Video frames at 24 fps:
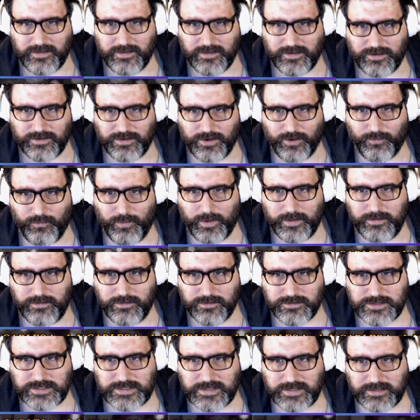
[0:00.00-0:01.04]
No wonder
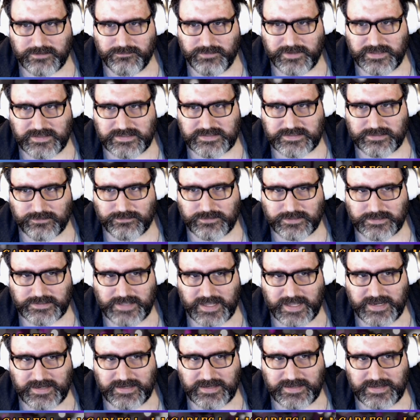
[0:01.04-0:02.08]
she had been so
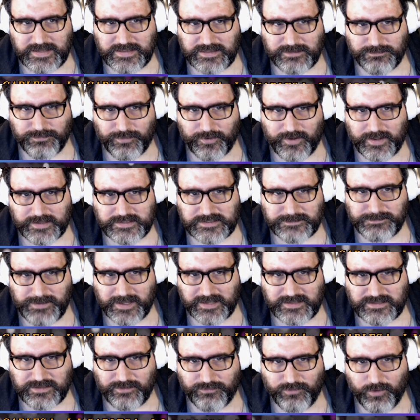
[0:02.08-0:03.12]
delighted at the
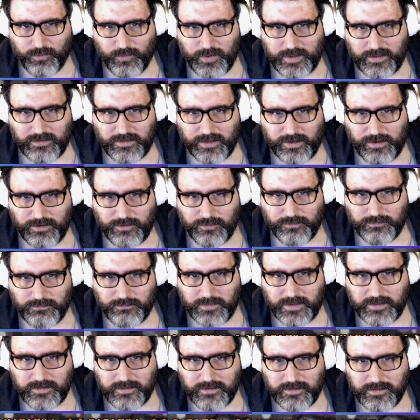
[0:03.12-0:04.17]
prospect of a real home.
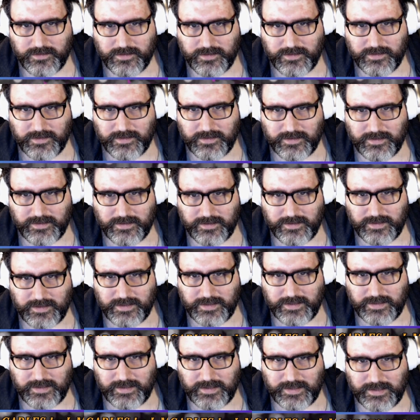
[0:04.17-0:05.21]

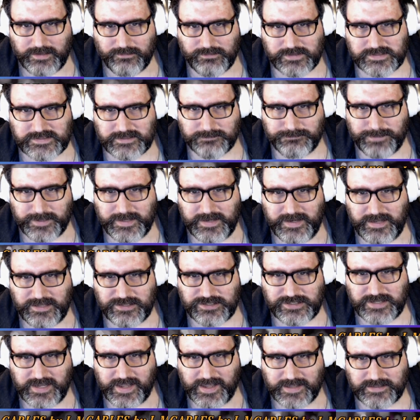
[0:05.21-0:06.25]
It was a pity
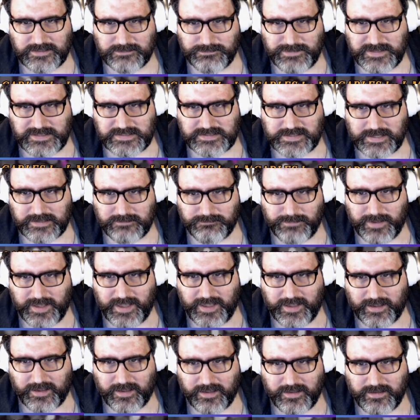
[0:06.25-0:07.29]
she had to be sent
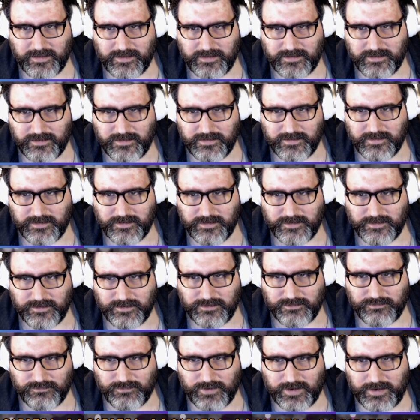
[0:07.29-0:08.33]
back.
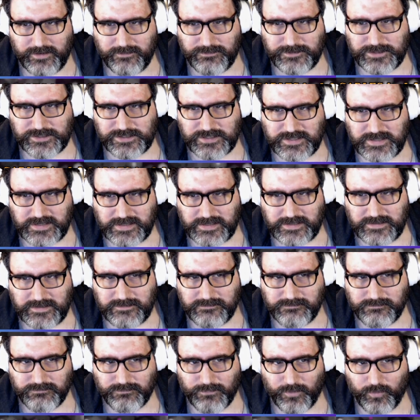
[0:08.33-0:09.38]
What if she,
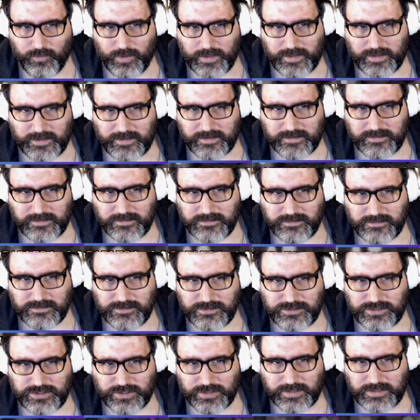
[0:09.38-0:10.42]
Marilla,
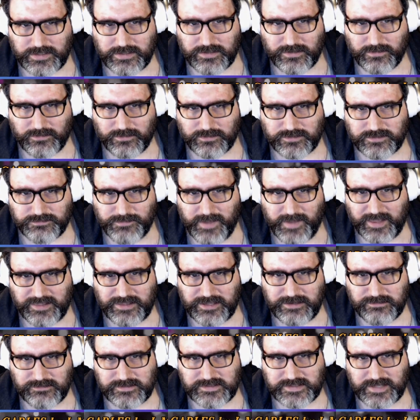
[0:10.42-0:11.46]
should indulge
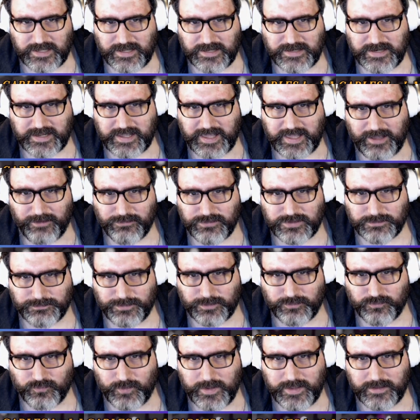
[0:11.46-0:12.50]
Matthew's unaccountable
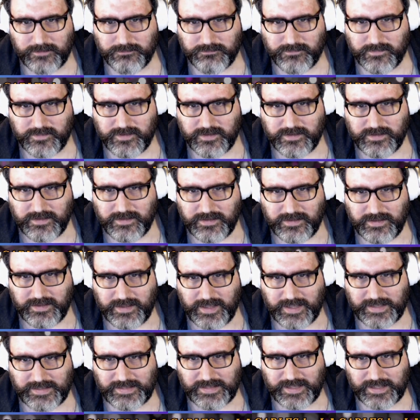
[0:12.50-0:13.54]
whim
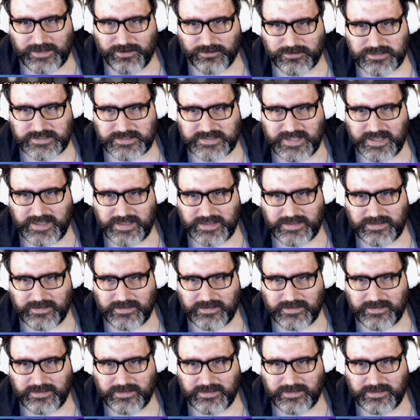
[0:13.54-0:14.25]
and let her stay?